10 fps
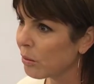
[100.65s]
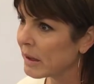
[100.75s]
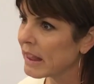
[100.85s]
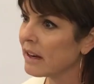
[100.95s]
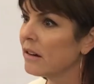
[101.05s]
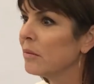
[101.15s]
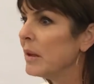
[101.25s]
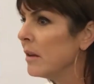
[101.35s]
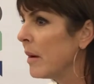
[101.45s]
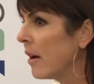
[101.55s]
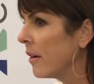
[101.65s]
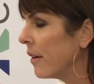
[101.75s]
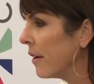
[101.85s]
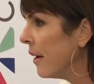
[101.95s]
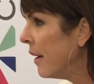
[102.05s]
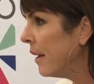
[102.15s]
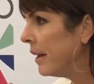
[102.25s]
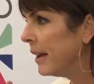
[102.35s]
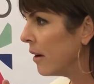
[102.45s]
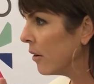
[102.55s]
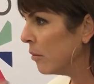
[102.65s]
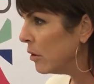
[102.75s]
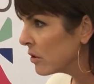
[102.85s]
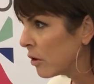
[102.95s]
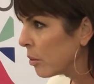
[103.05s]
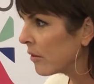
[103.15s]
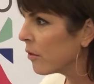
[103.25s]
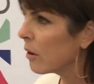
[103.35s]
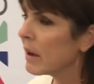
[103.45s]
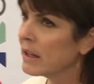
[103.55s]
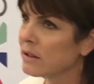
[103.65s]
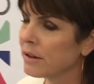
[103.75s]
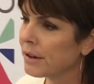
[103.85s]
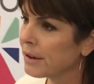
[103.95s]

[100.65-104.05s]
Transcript: but then it'll be about her, her musical performance, or